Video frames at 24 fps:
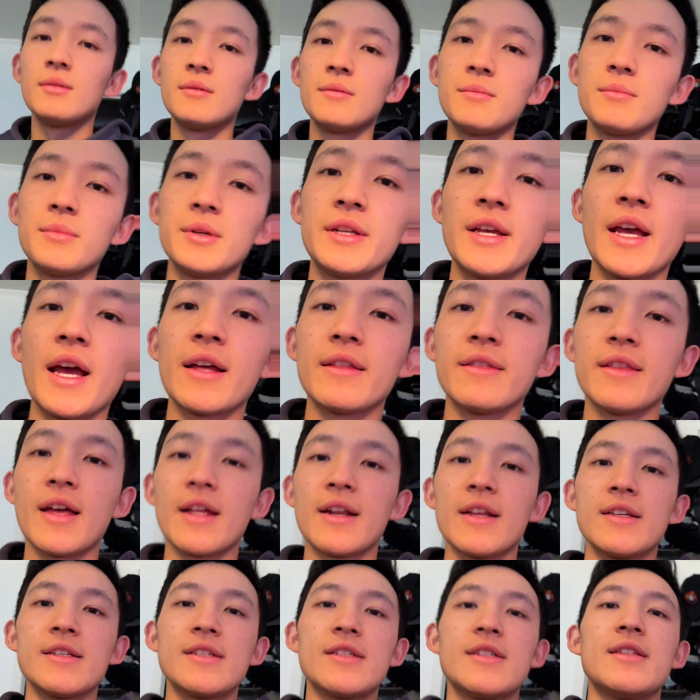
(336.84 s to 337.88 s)
But yeah, that
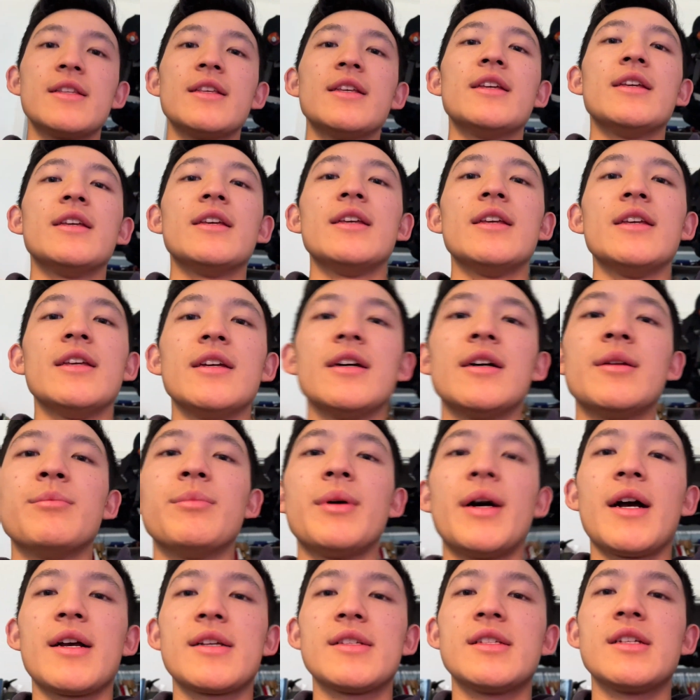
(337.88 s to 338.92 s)
is the
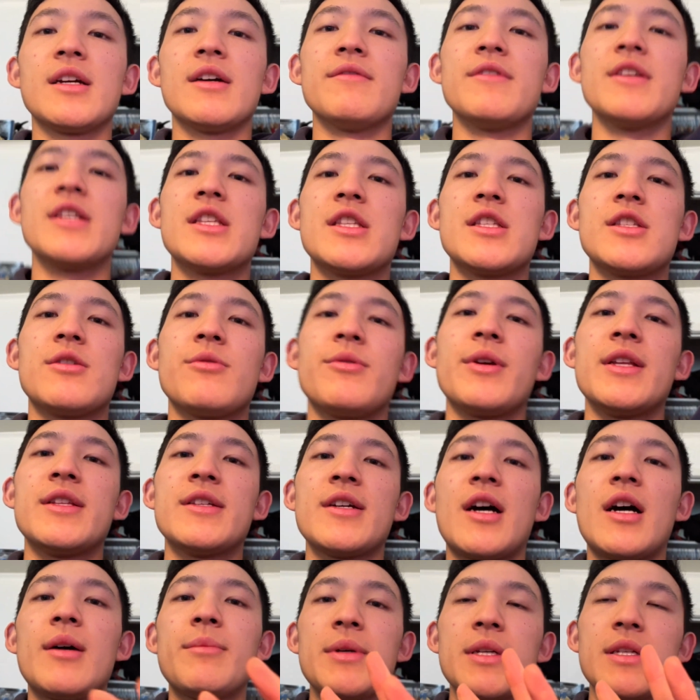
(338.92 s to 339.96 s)
unboxing of these 3
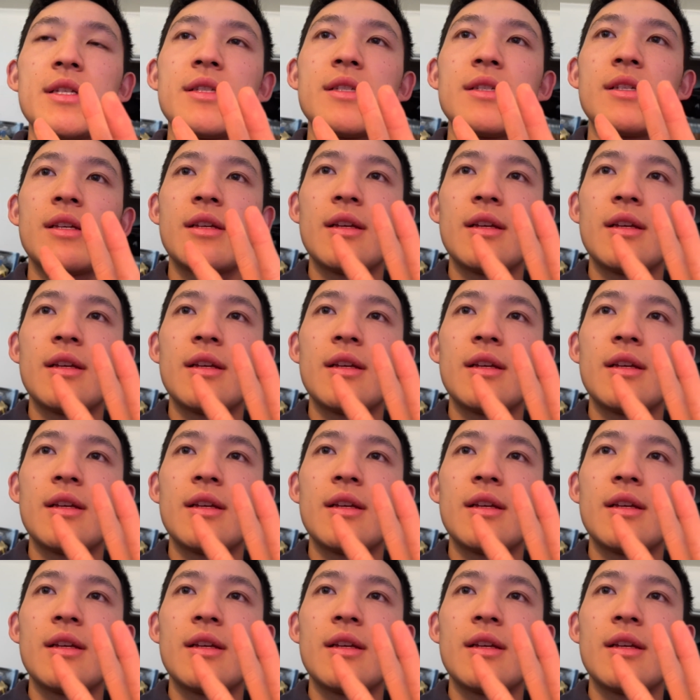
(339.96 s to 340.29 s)
Tamas,